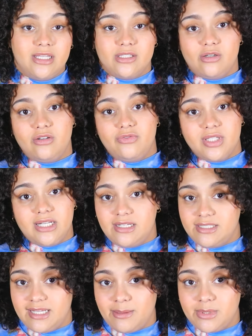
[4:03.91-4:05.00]
So hopefully that
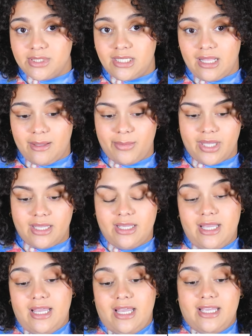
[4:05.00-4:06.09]
doesn't happen today, but
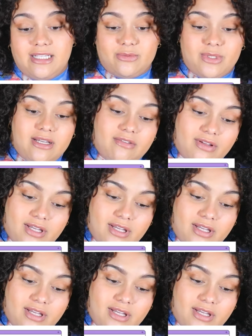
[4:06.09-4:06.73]
yes, we have